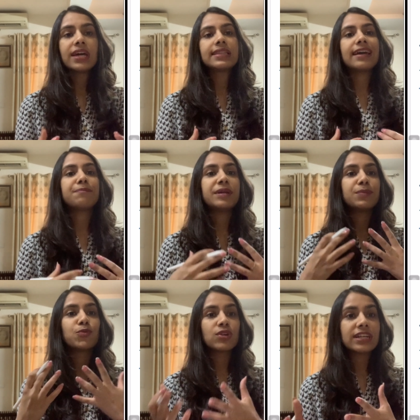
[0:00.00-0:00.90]
They have
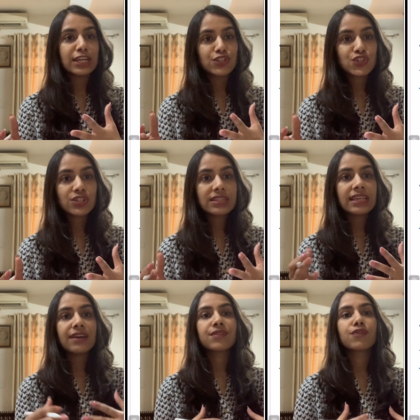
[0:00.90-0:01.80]
paid more attention,
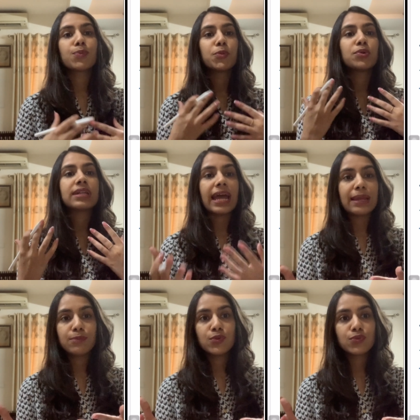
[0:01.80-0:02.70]
they have given more
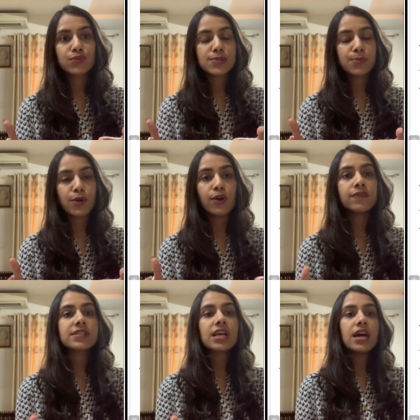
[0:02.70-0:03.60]
time to those
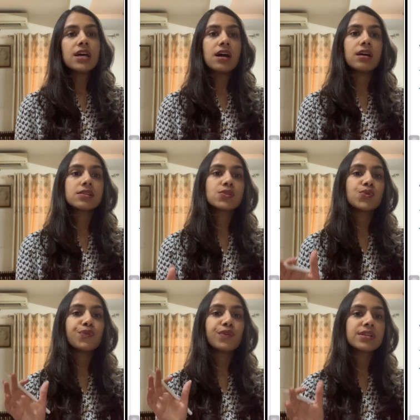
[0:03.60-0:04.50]
profs. Uh,
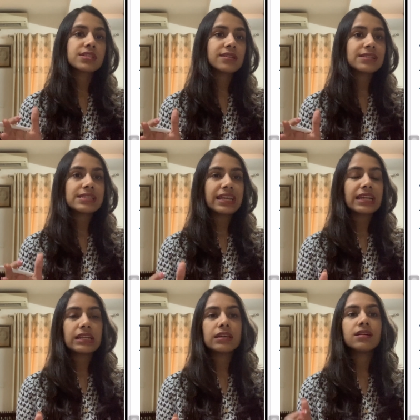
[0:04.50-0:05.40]
so first year and
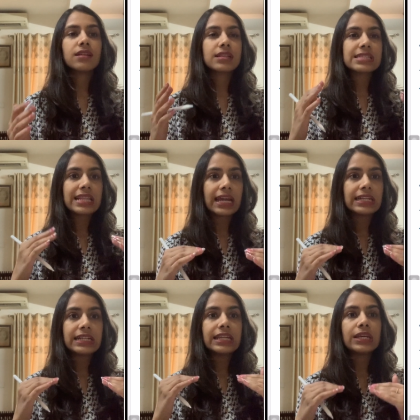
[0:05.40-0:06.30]
second year
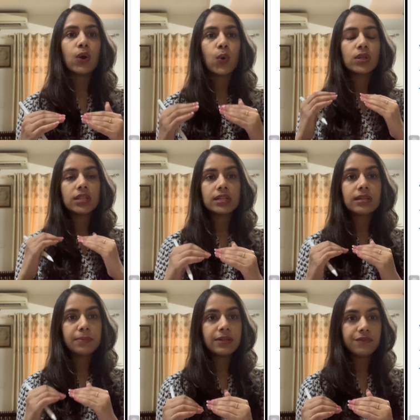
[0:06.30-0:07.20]
slightly on the
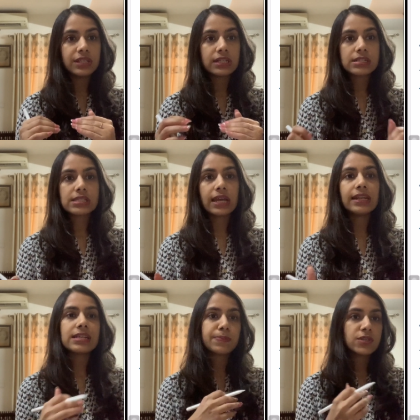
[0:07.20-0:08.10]
little bit weaker side
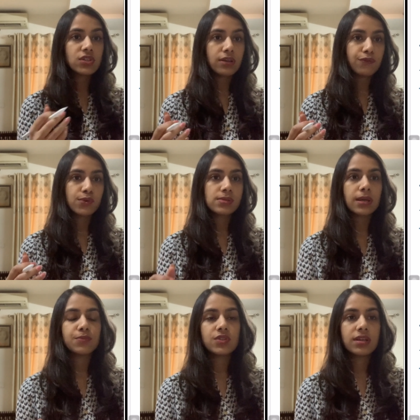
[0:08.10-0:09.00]
especially a few
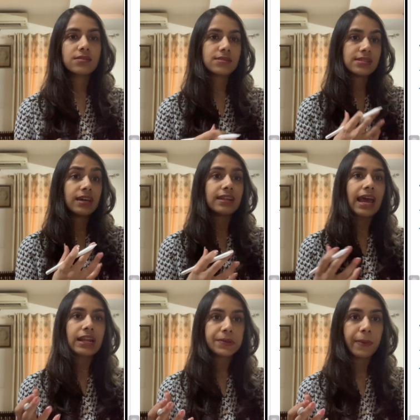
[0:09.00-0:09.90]
subjects, say on
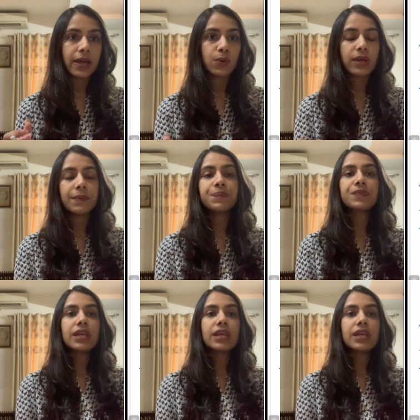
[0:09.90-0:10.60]
art, biochem.